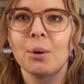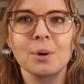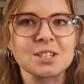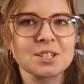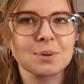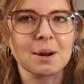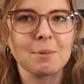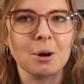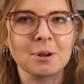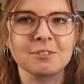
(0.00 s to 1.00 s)
which is what
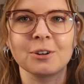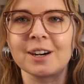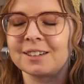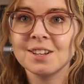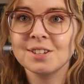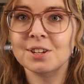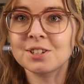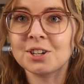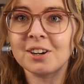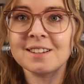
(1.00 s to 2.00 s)
I'm hoping for. So
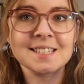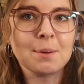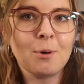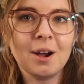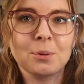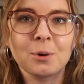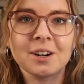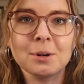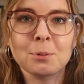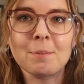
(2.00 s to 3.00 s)
to start out, step one,
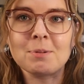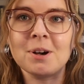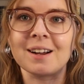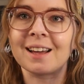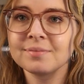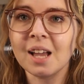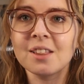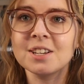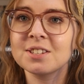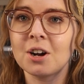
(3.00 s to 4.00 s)
we're gonna prep the book.
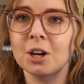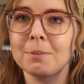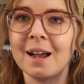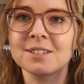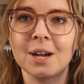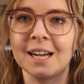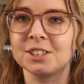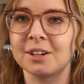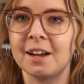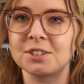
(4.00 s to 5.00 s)
This is a hardback, so I
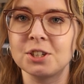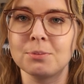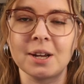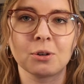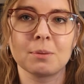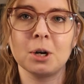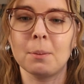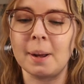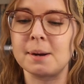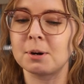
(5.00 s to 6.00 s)
don't have to do my
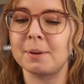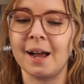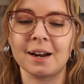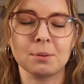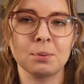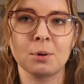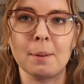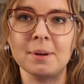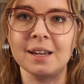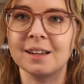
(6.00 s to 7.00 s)
normal paperback
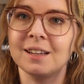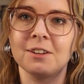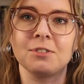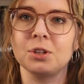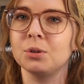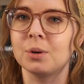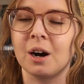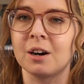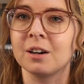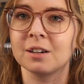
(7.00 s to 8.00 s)
prepping. If you
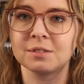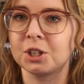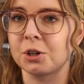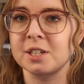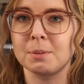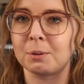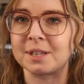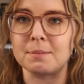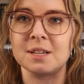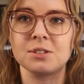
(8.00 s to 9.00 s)
are curious about
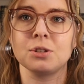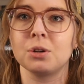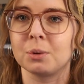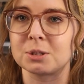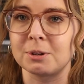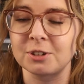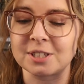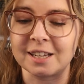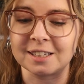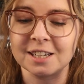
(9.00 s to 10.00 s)
what that means, you can watch my
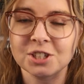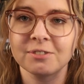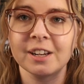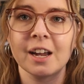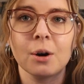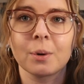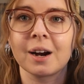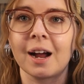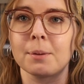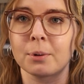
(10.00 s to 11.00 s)
first annotation video
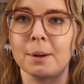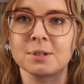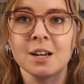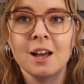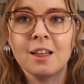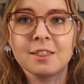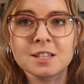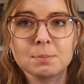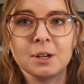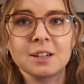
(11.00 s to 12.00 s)
where I prepped
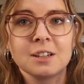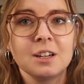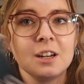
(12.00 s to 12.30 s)
this book